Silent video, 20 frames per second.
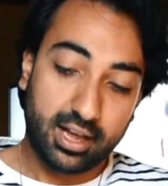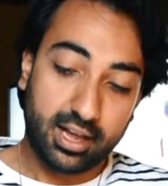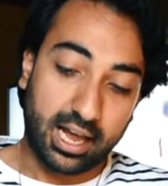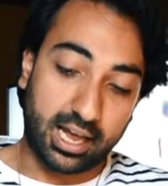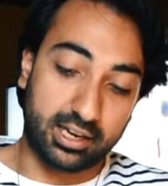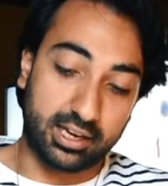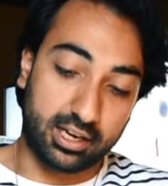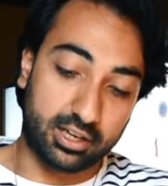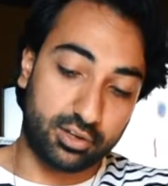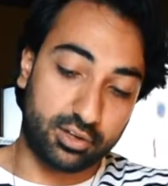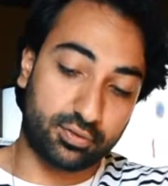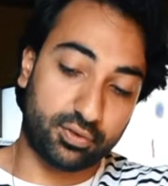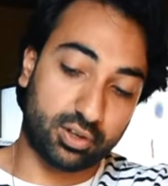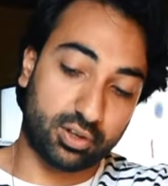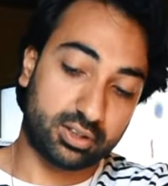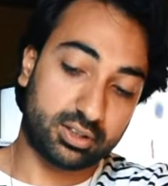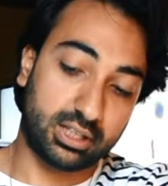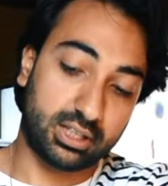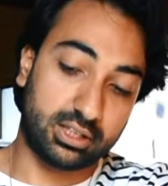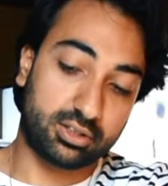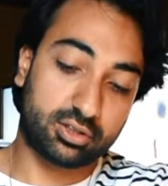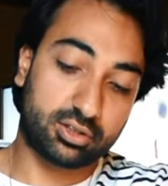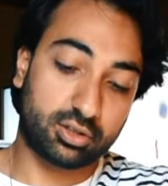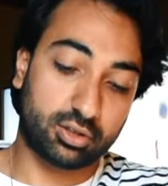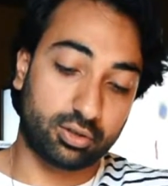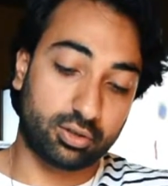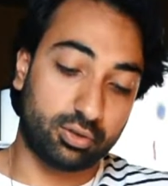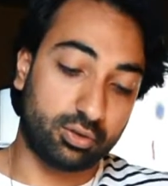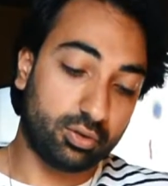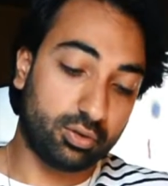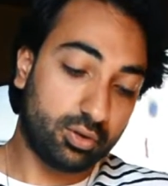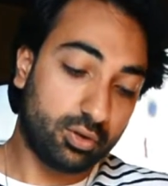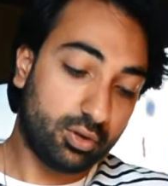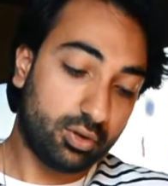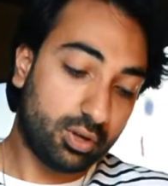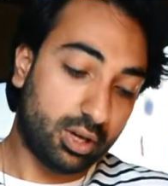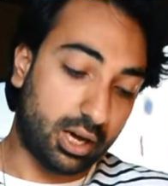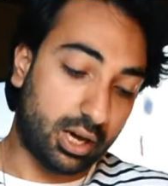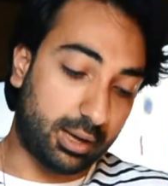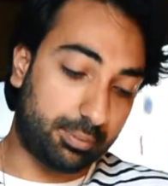and then you've got these two,
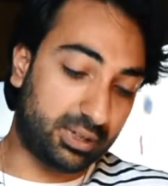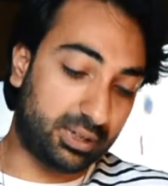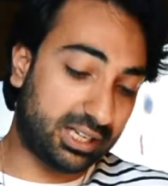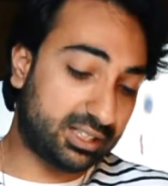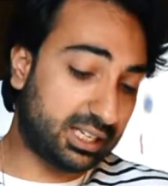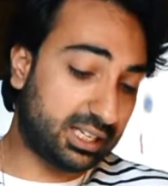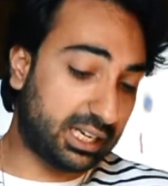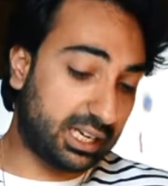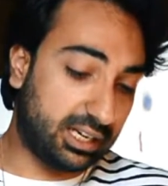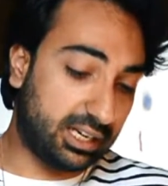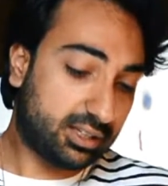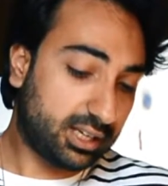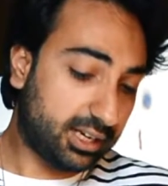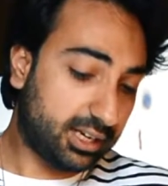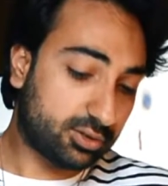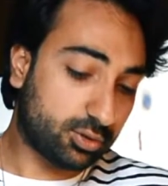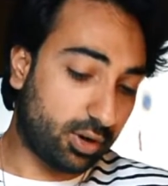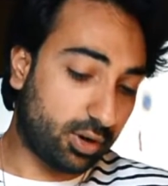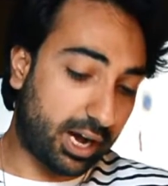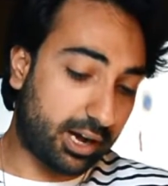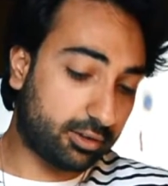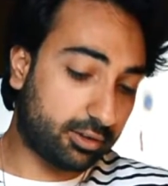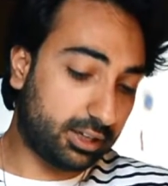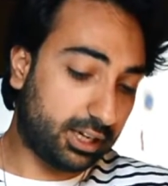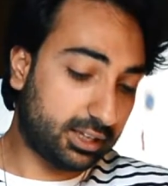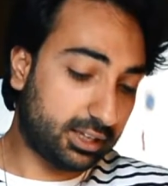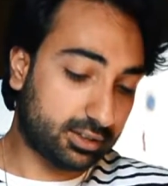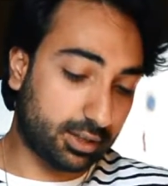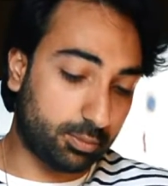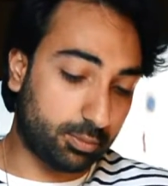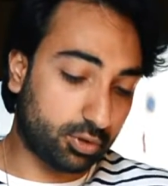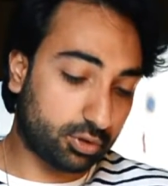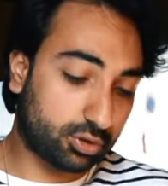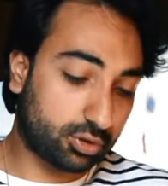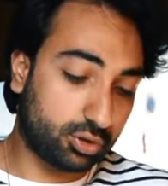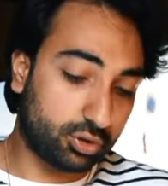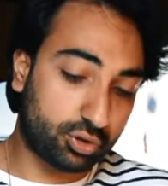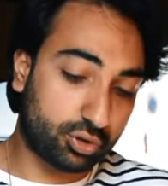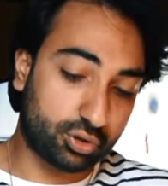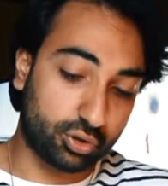I'm guessing intakes or outlets, I'm not
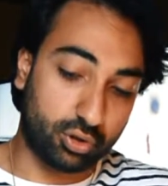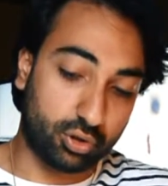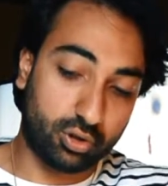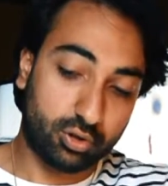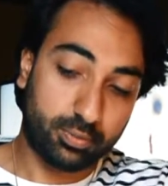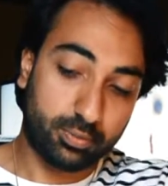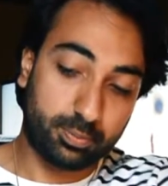too sure,